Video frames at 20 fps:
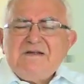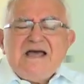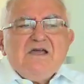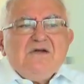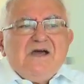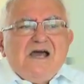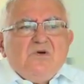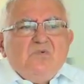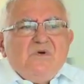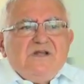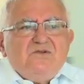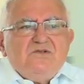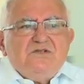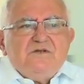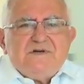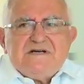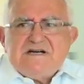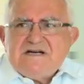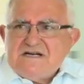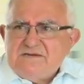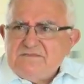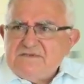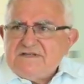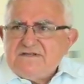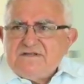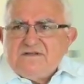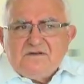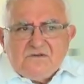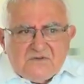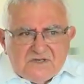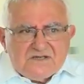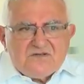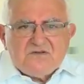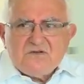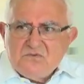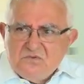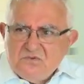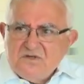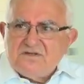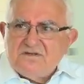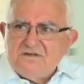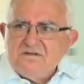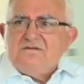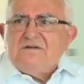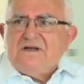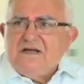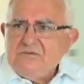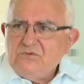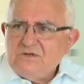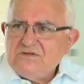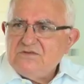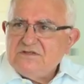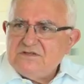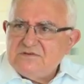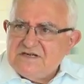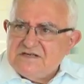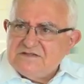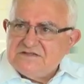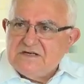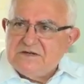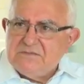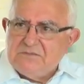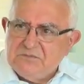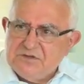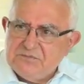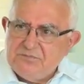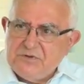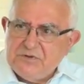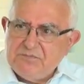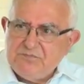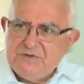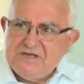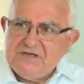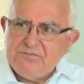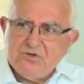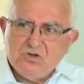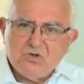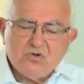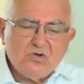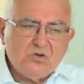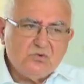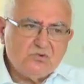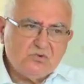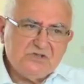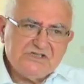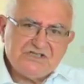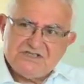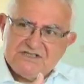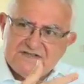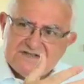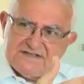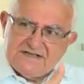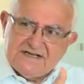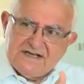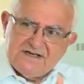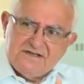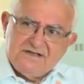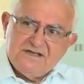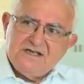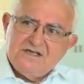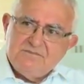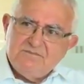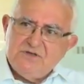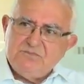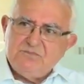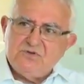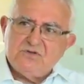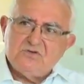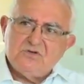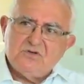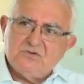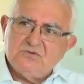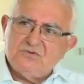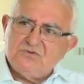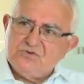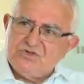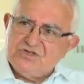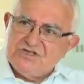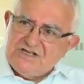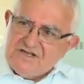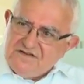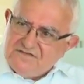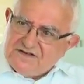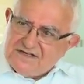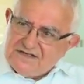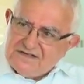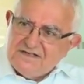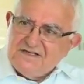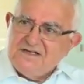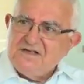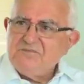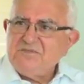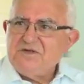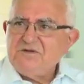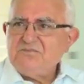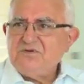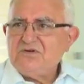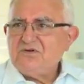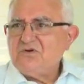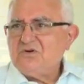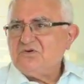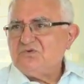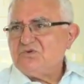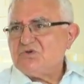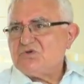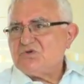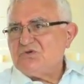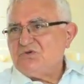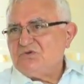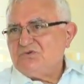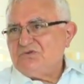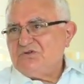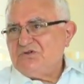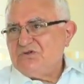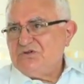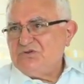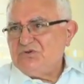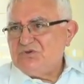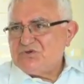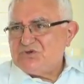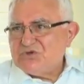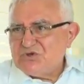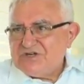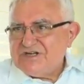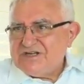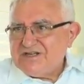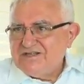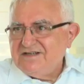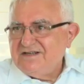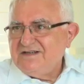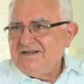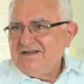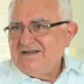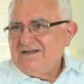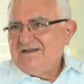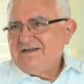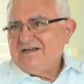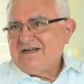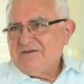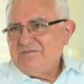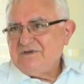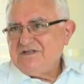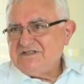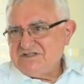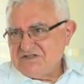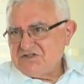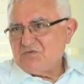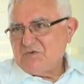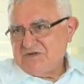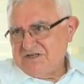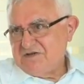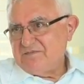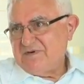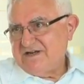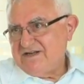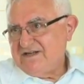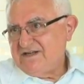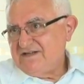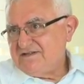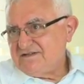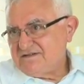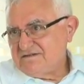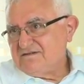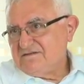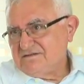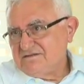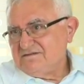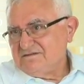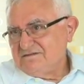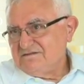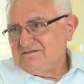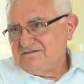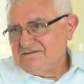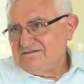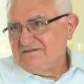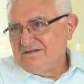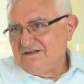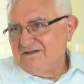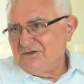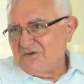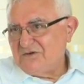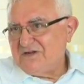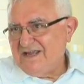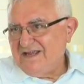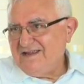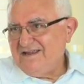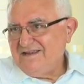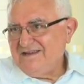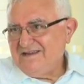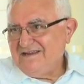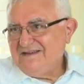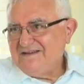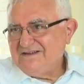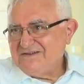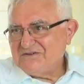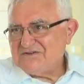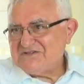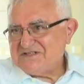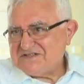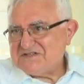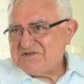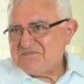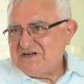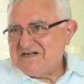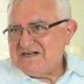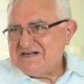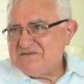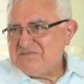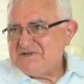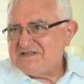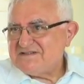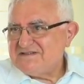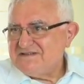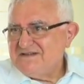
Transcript: I went to the Bahamas. Okay, so what? I went to the Bahamas. So people go to Liechtenstein, people go to Geneva, people go to Zurich. I mean, this is where the money is. Okay? Not just the Bahamas.